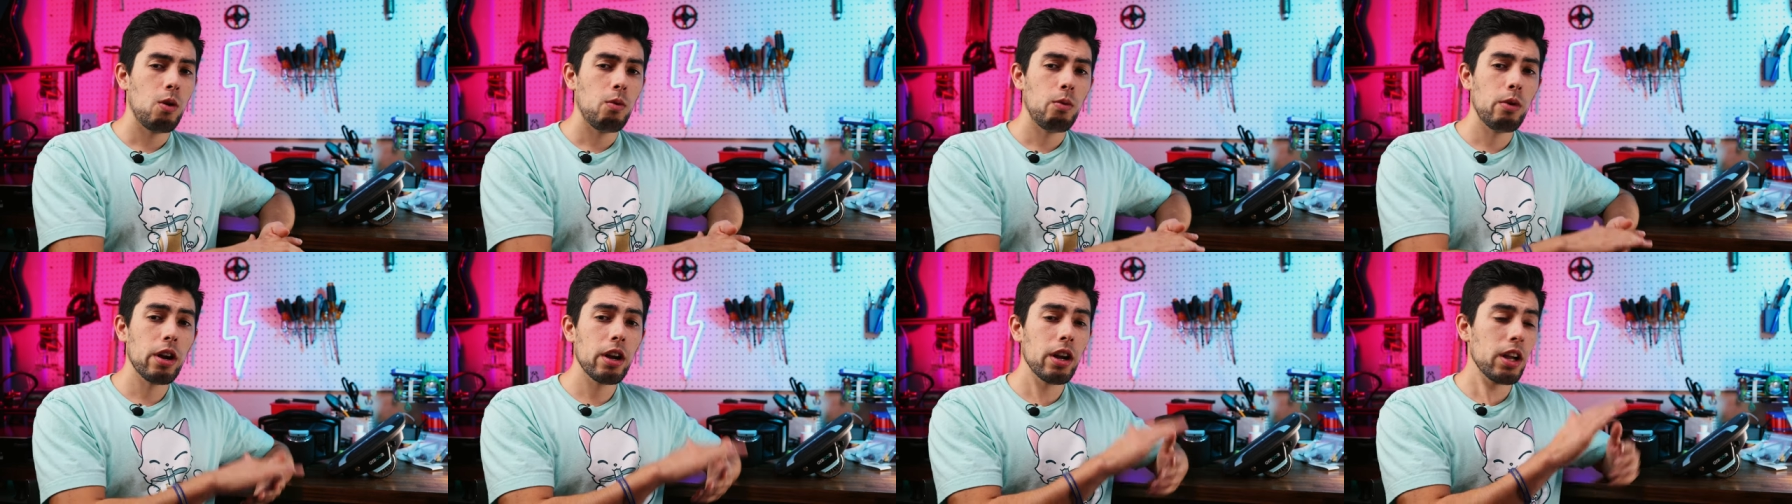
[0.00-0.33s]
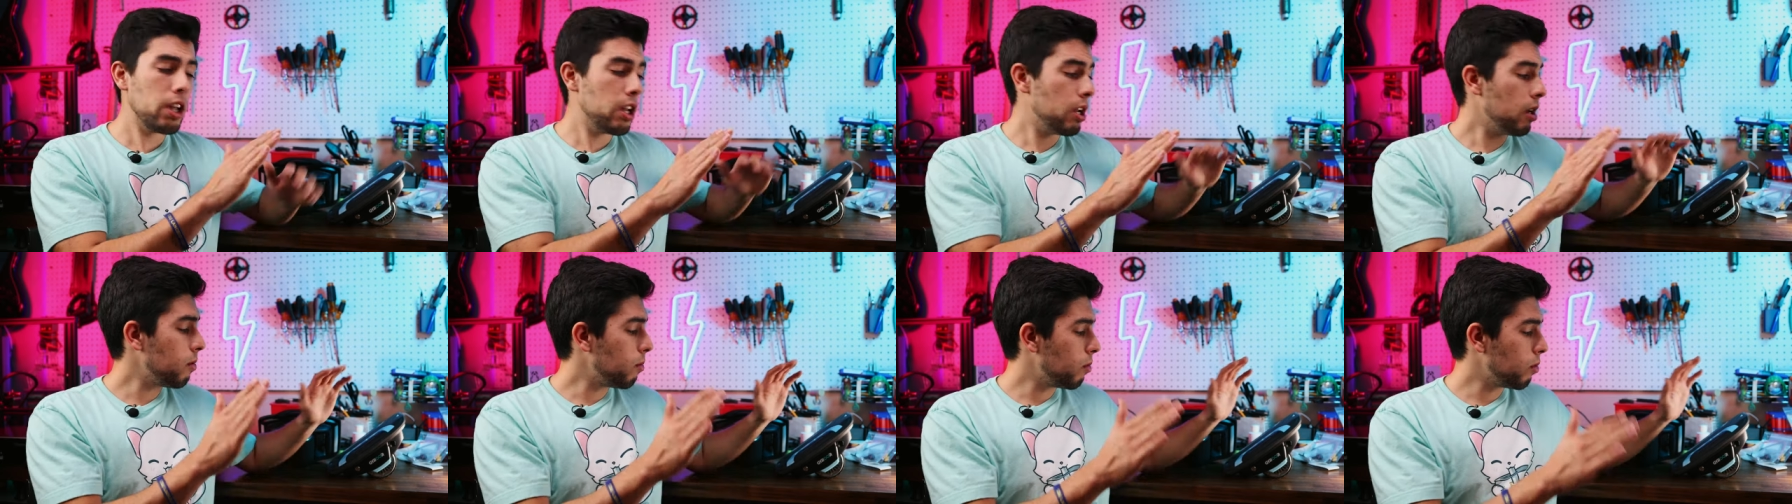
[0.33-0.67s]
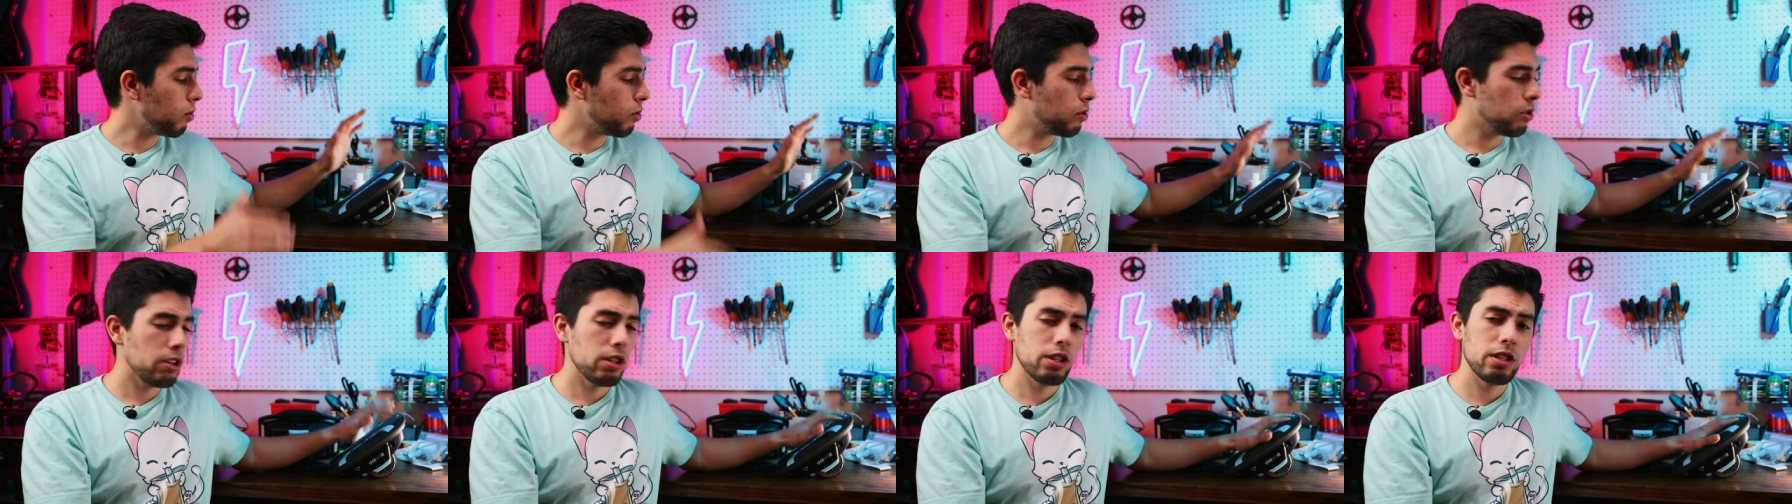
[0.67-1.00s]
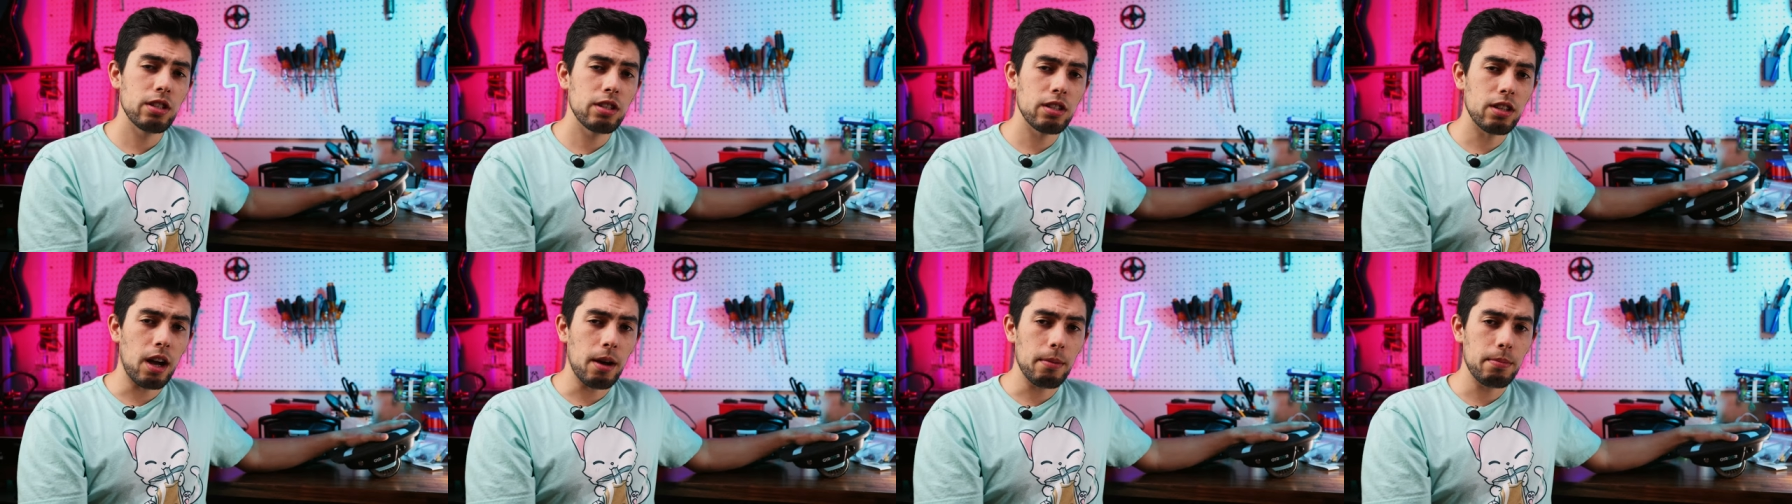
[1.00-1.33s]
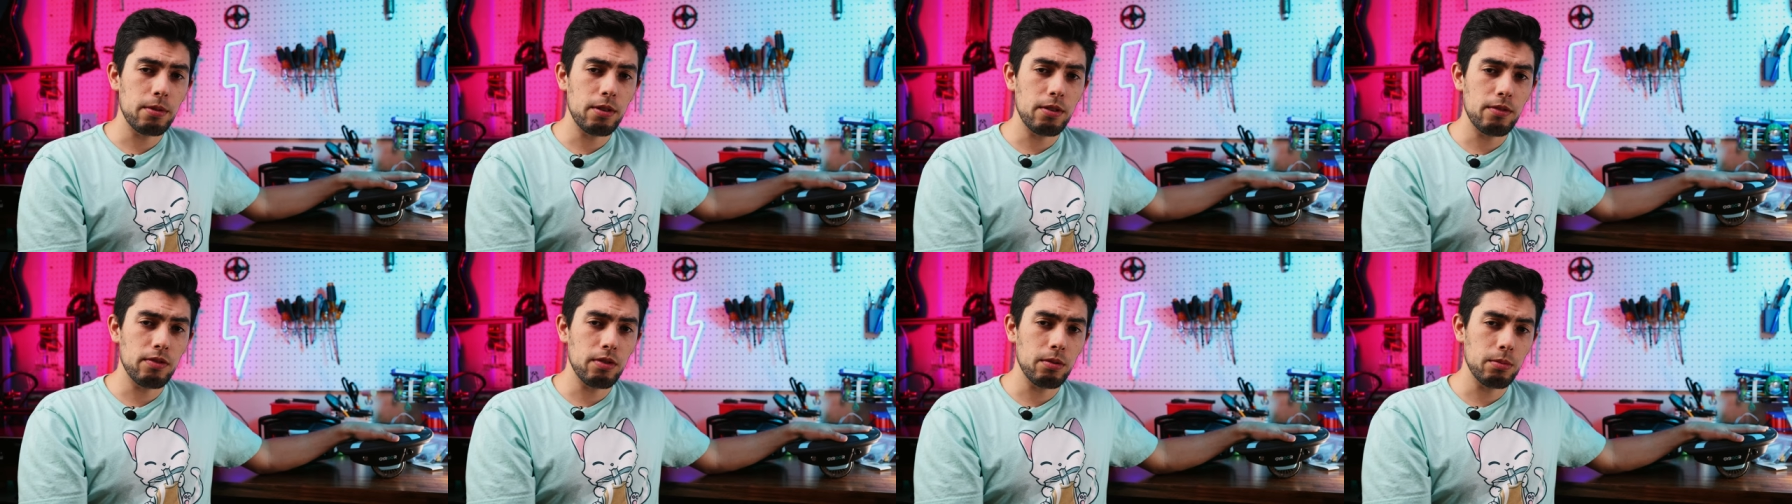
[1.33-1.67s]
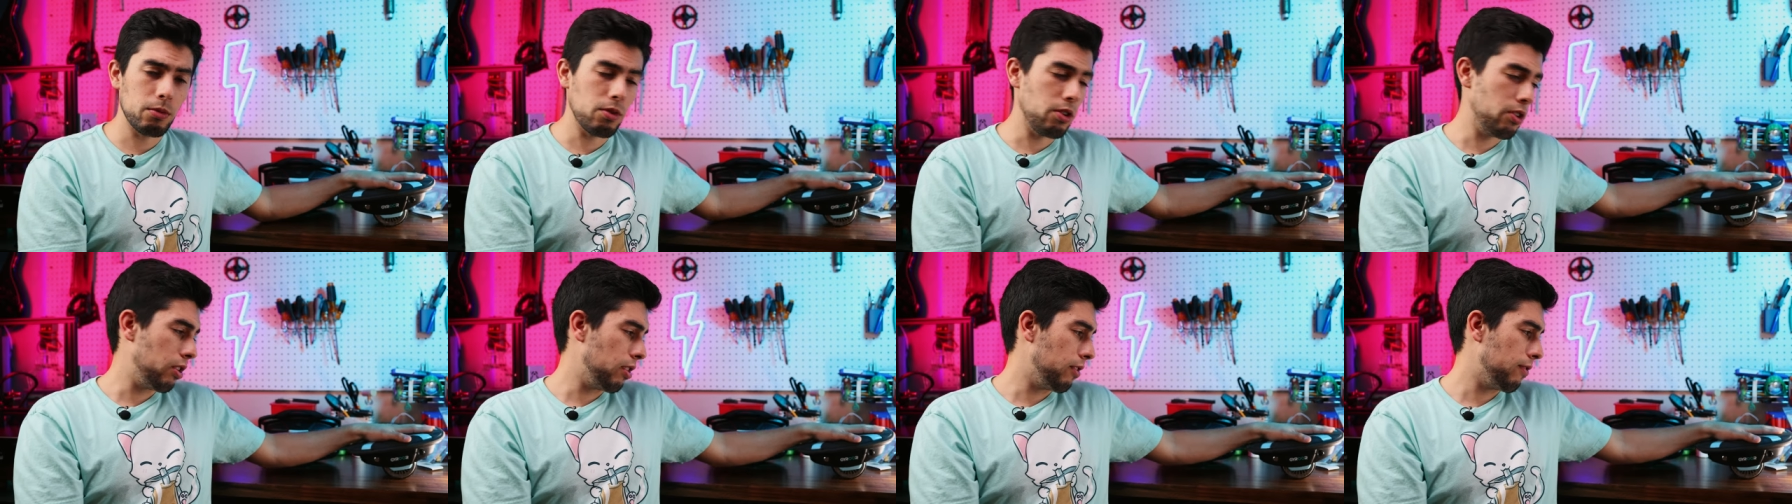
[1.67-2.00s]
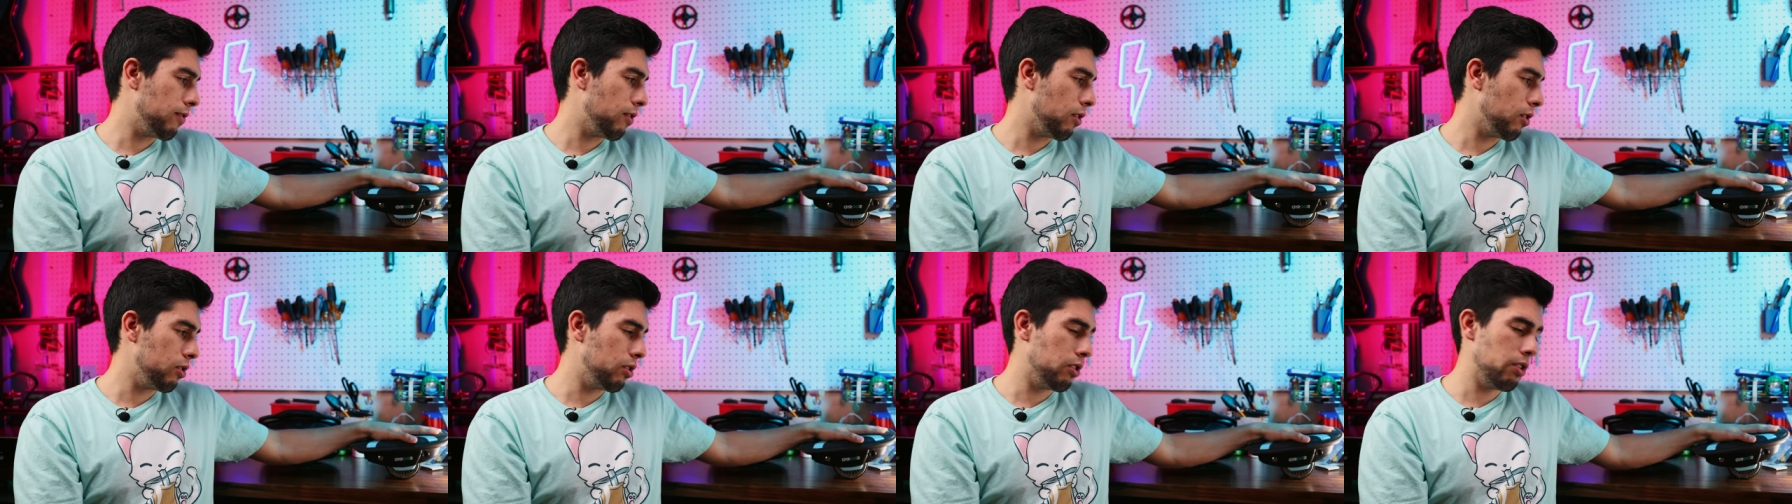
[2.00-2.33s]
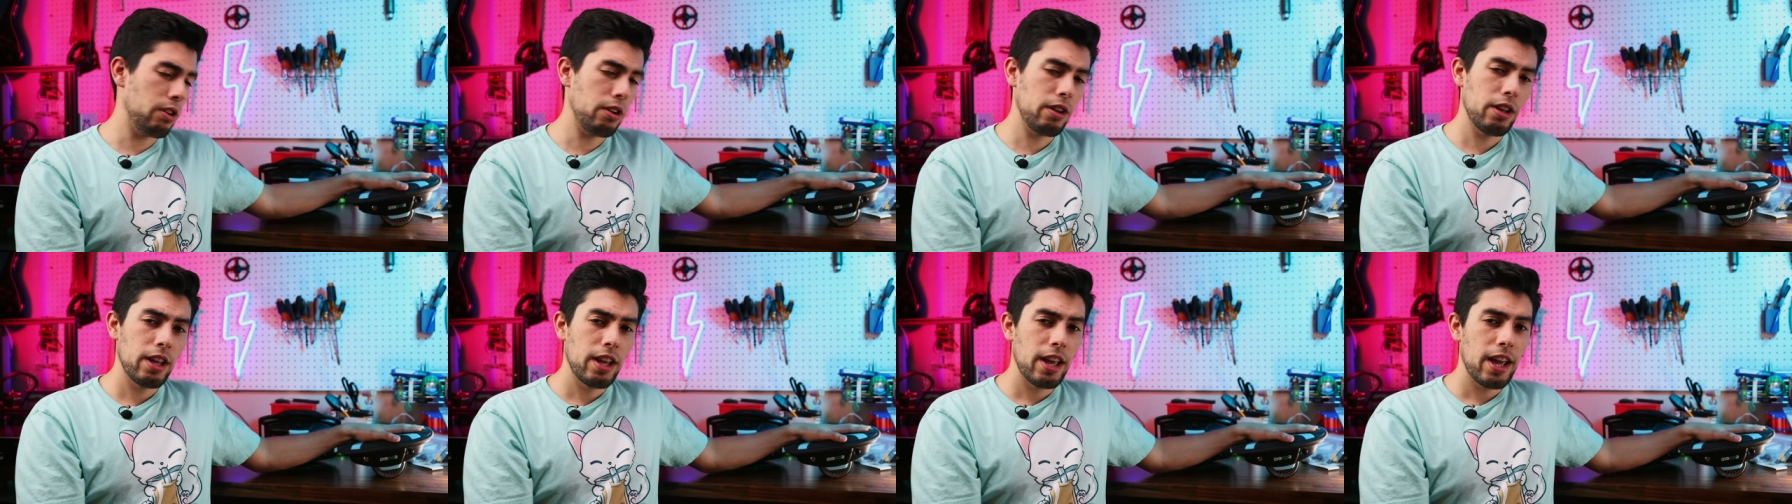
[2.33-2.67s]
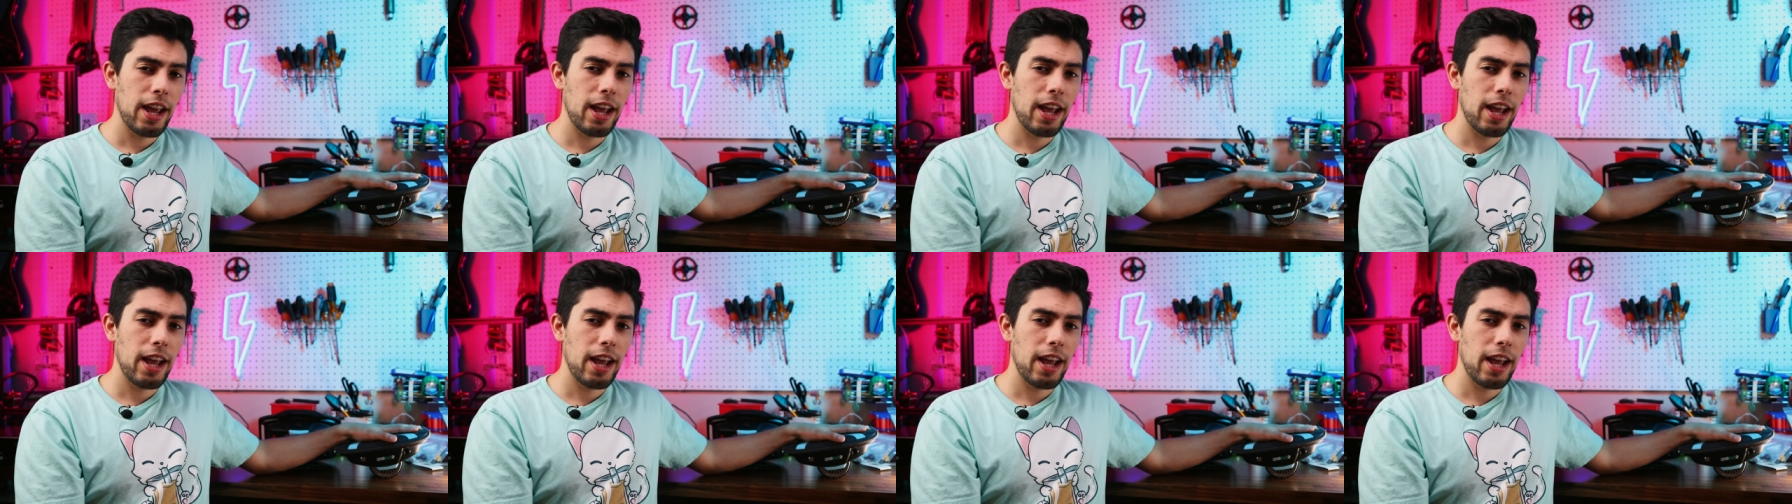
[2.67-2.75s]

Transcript: where it will stop you from going further.